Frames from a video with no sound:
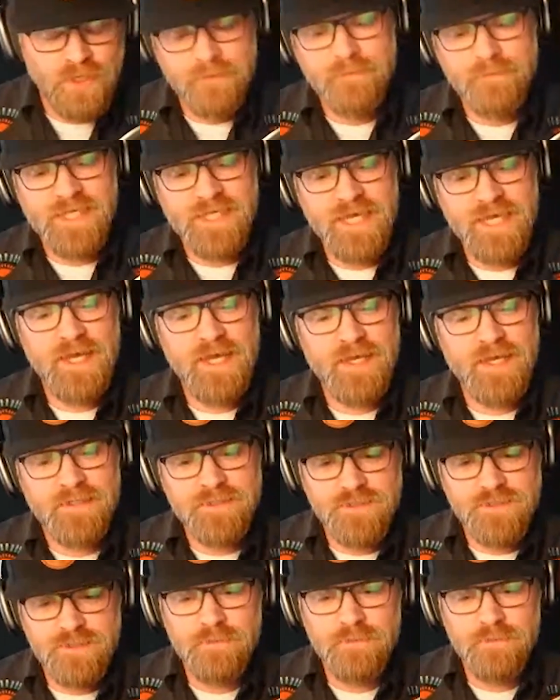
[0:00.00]
messaging at
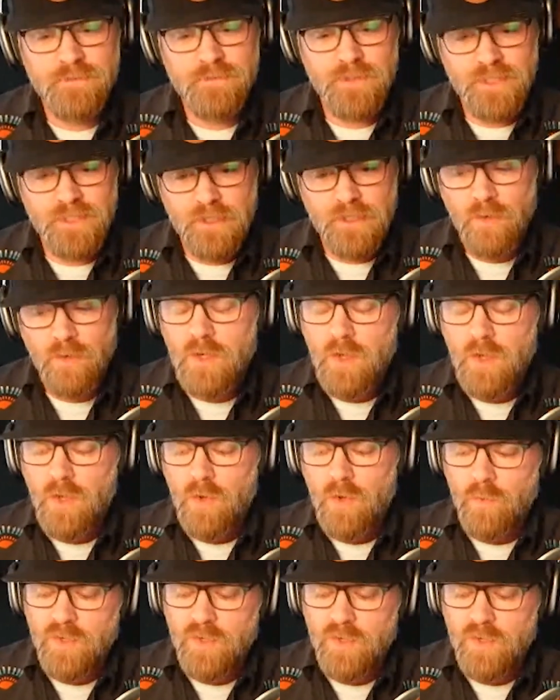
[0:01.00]
that point
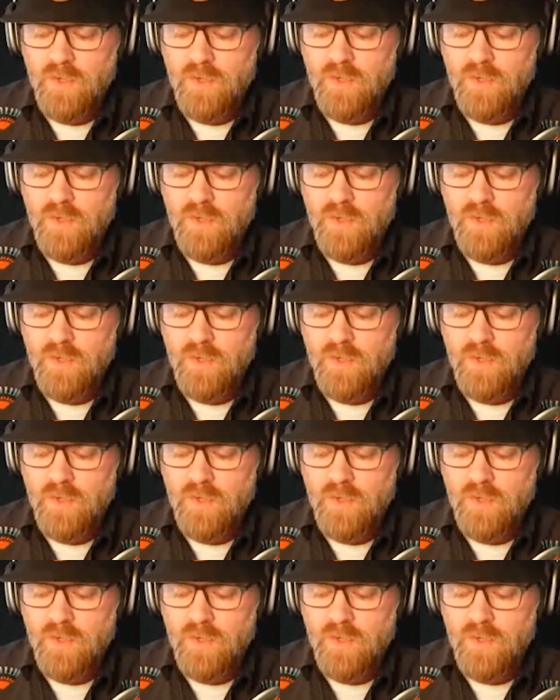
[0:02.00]
because,